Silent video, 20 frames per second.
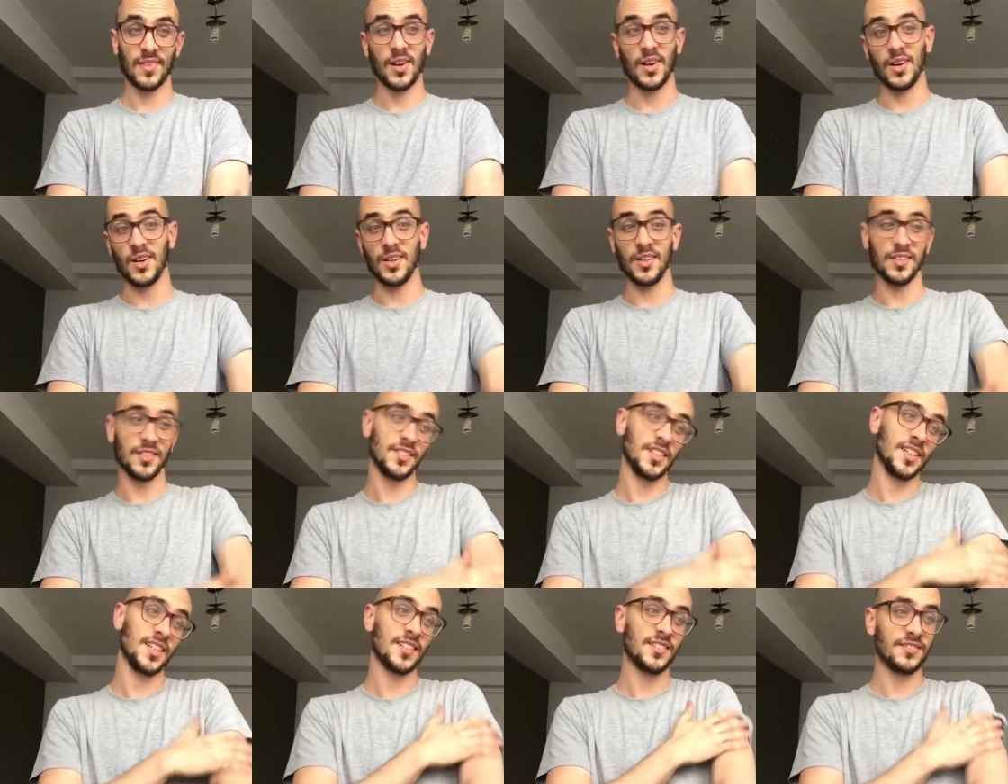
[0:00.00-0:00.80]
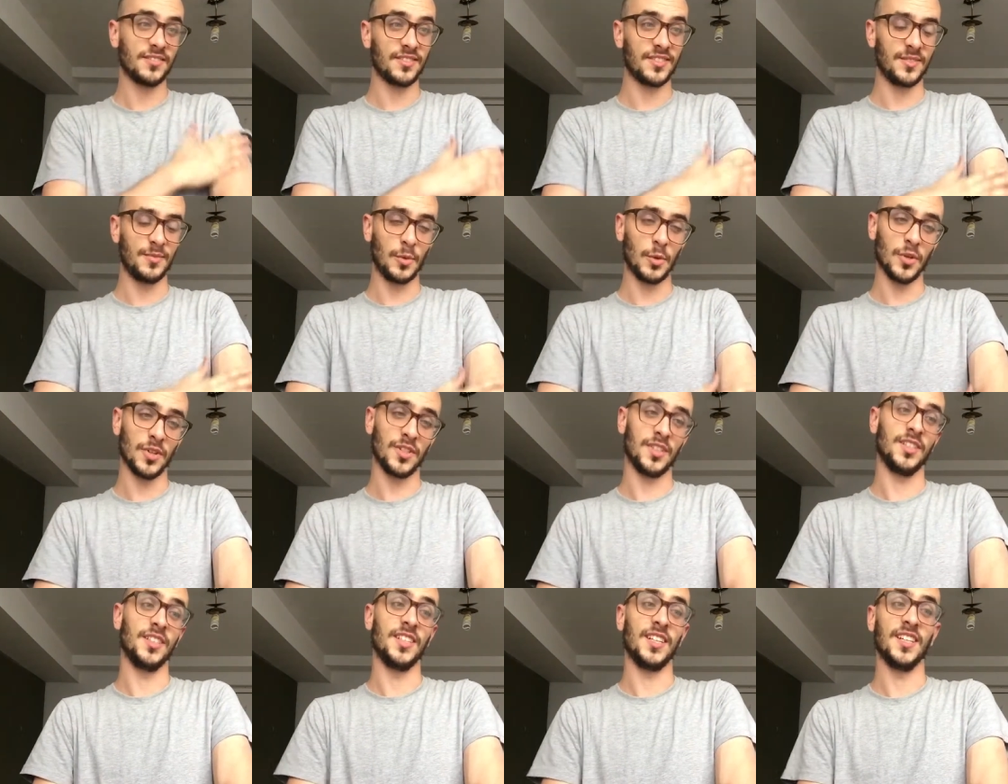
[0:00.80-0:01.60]
all like for more
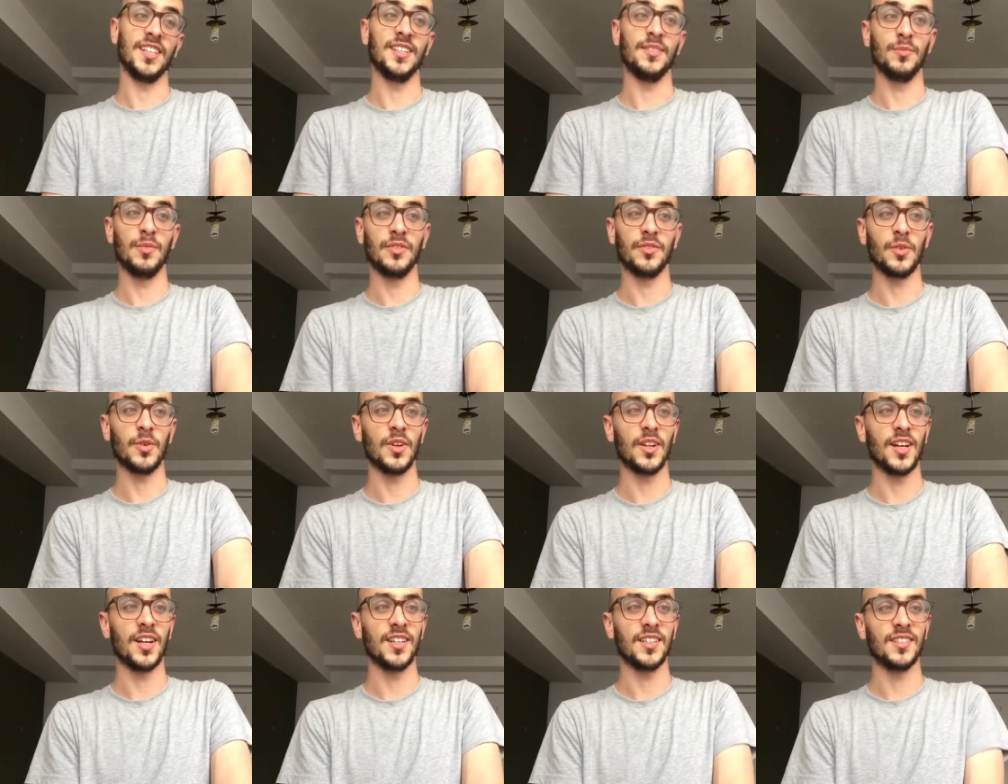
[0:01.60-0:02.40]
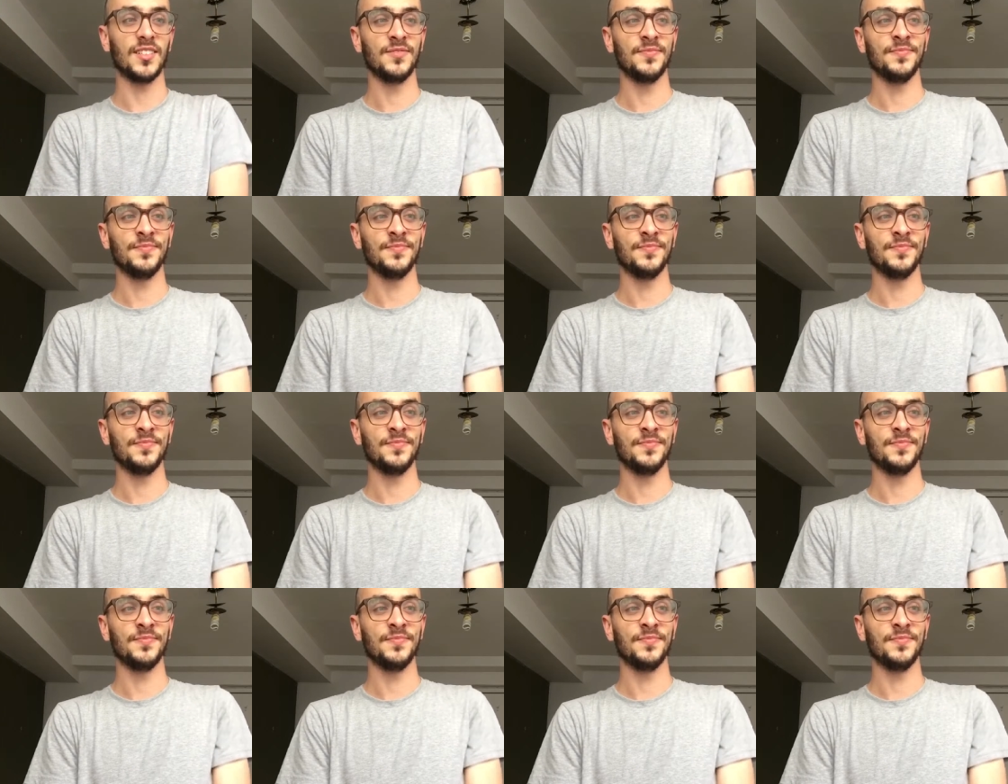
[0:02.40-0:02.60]
than a day before that.